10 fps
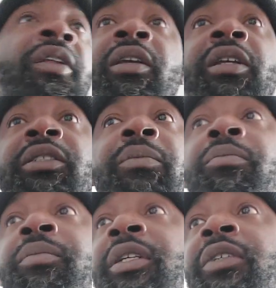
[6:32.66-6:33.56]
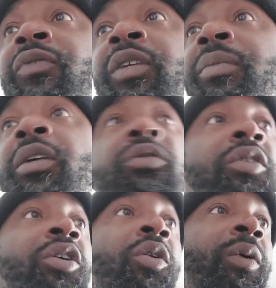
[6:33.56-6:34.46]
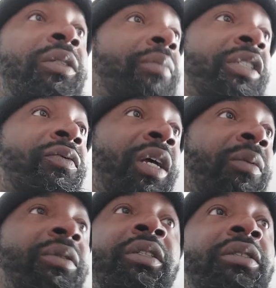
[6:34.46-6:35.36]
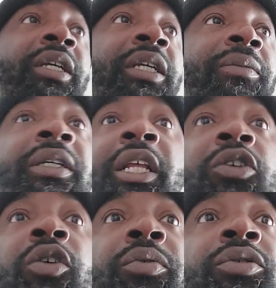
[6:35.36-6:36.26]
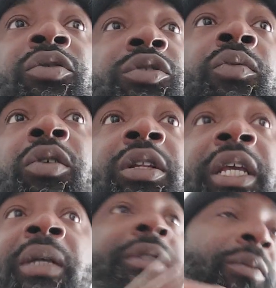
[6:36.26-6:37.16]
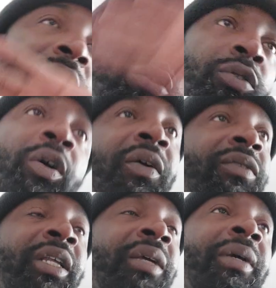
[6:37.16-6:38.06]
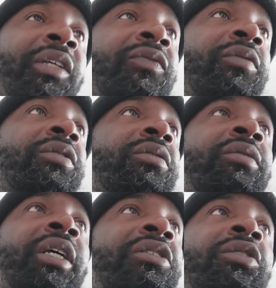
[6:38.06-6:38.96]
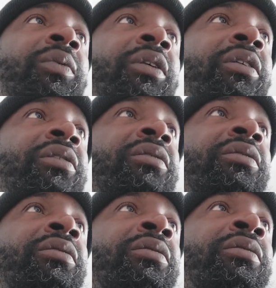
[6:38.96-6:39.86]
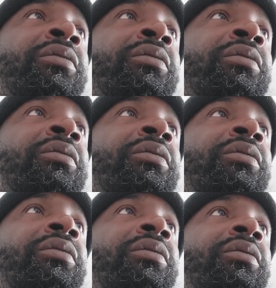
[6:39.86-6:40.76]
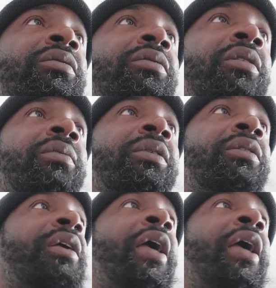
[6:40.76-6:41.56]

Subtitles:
Because these females gonna always mess around with these lames, and they gonna produce more lames, and we just gonna have a lame ass future. That's just what it is. You know what I mean?